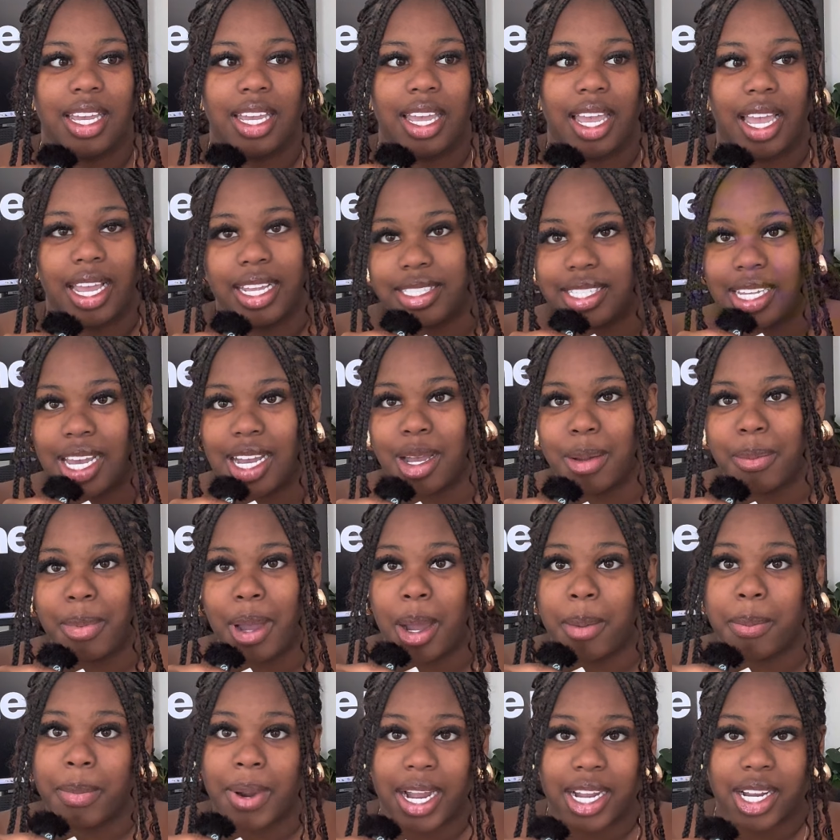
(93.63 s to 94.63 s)
and talk
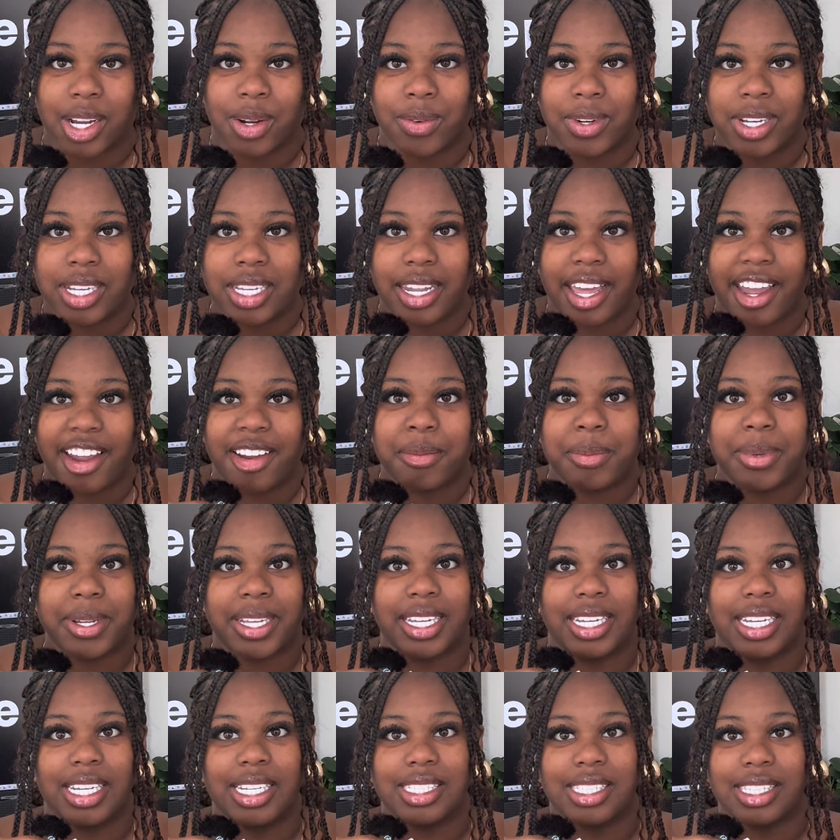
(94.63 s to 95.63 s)
about my career life
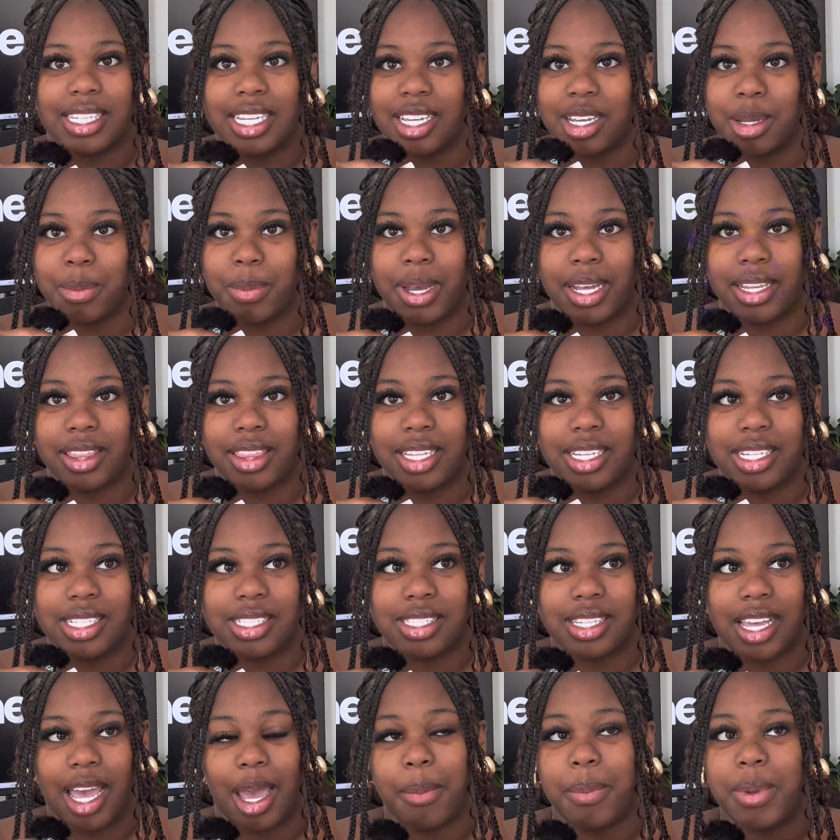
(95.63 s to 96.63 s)
because think about
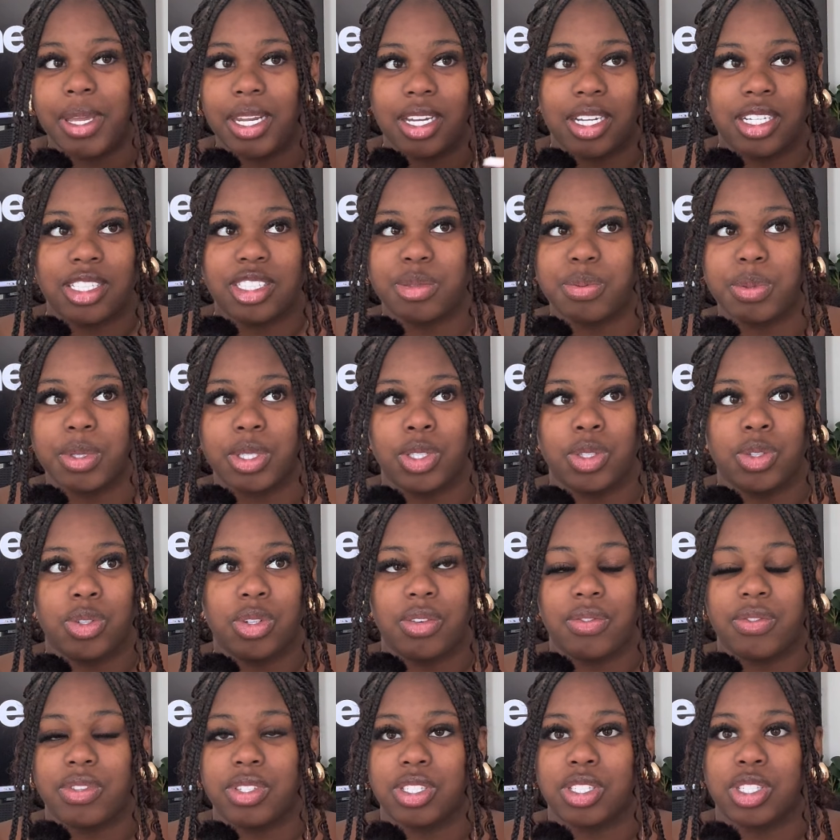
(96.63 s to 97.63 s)
this. I've been an entrepreneur
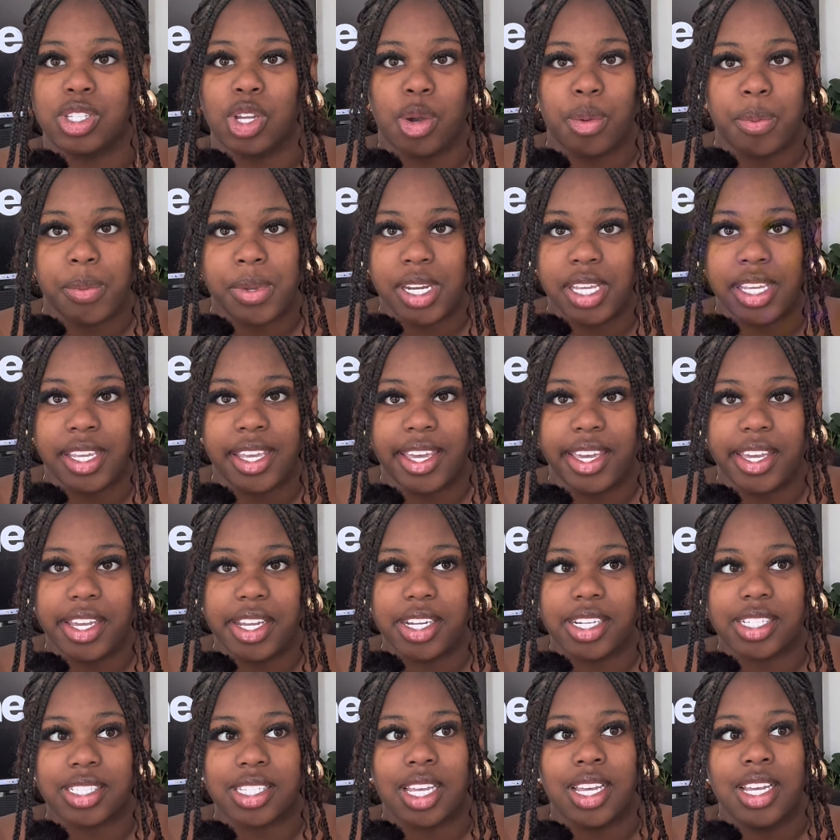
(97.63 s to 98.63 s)
for so many
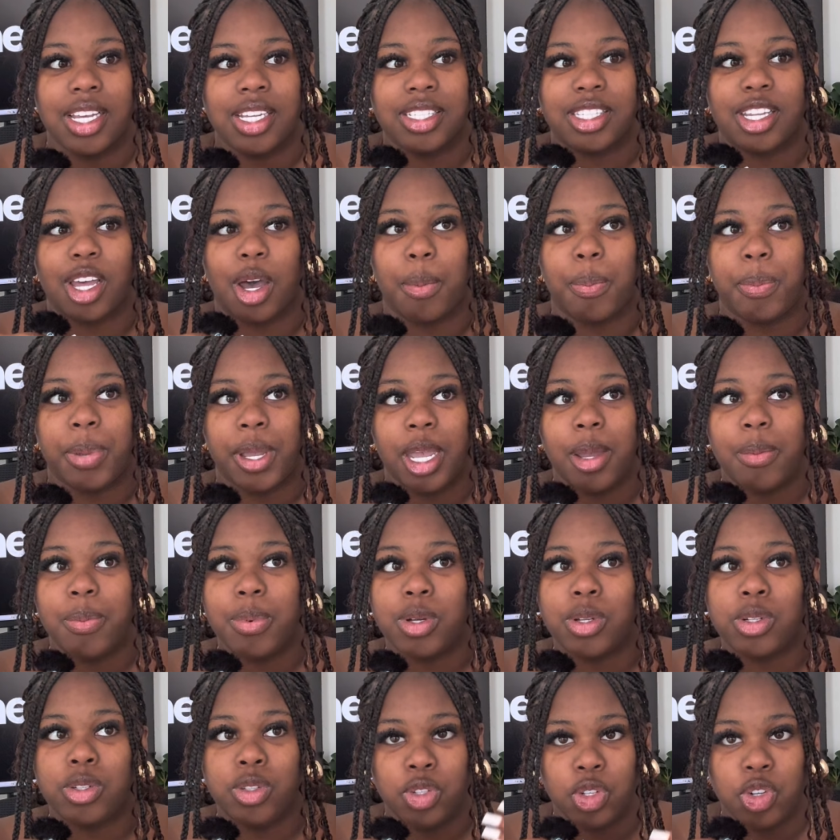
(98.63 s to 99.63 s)
years. So
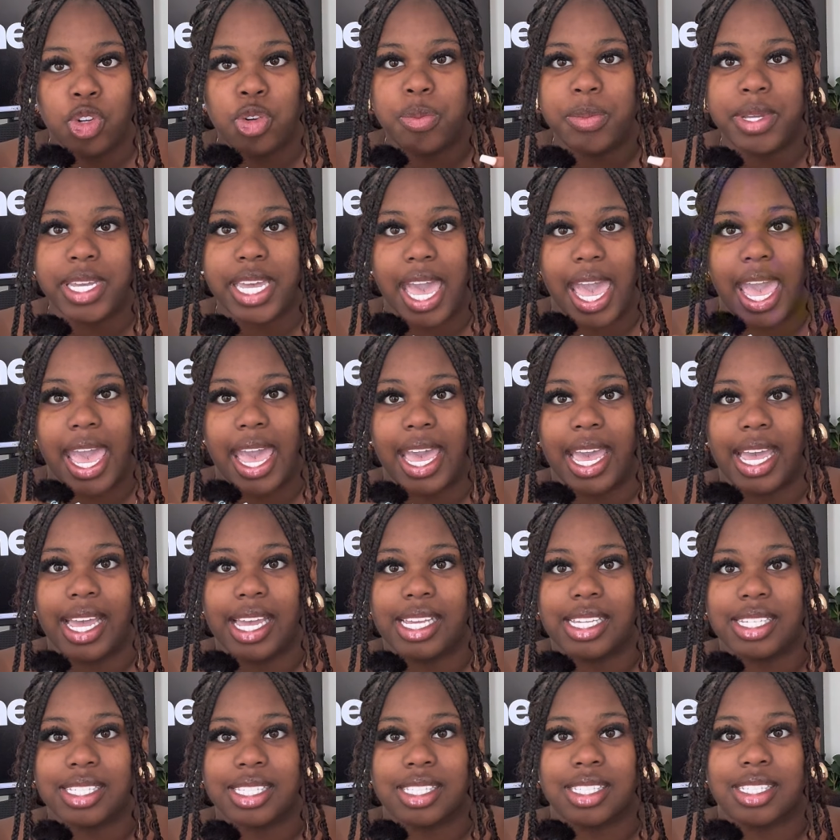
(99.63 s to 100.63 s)
people knew me
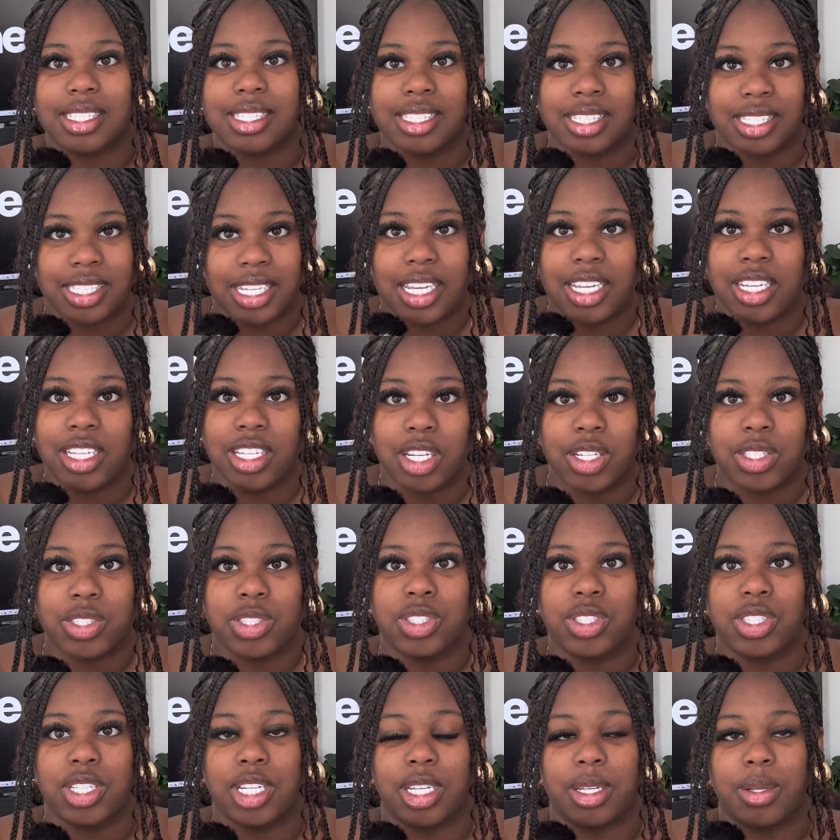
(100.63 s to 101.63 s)
as CEO
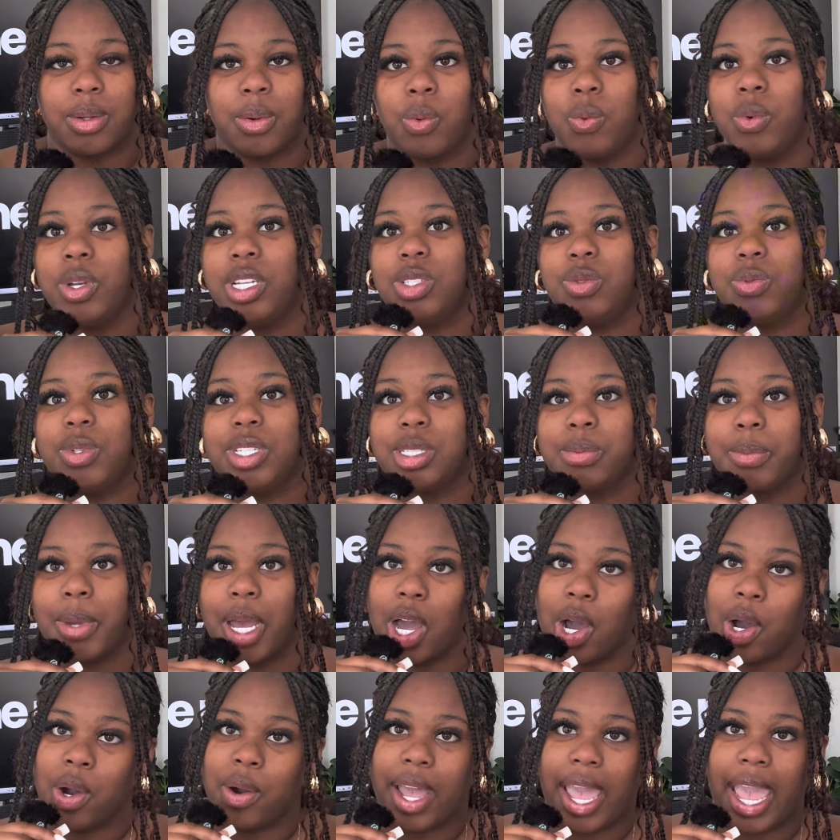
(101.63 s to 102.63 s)
Dream, which was
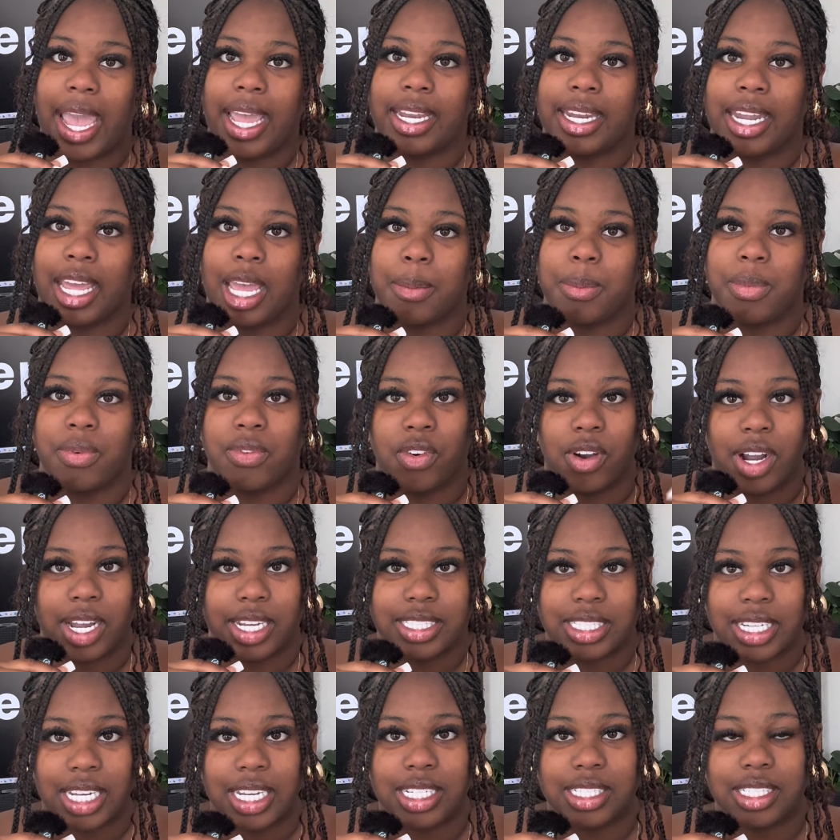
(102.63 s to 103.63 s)
my old ad name before I
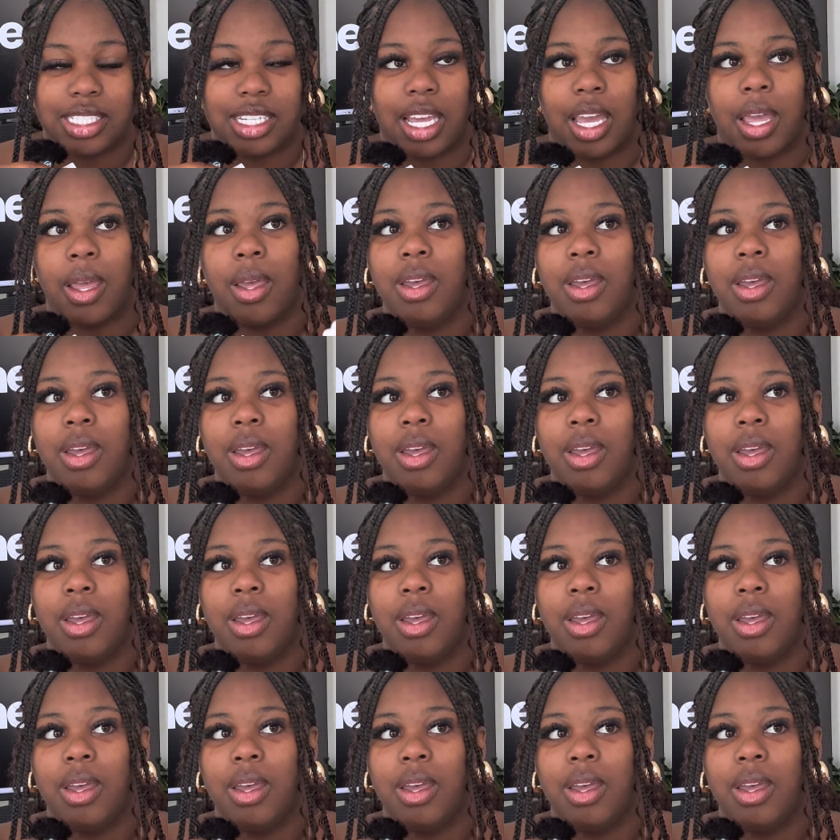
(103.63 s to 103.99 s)
changed it.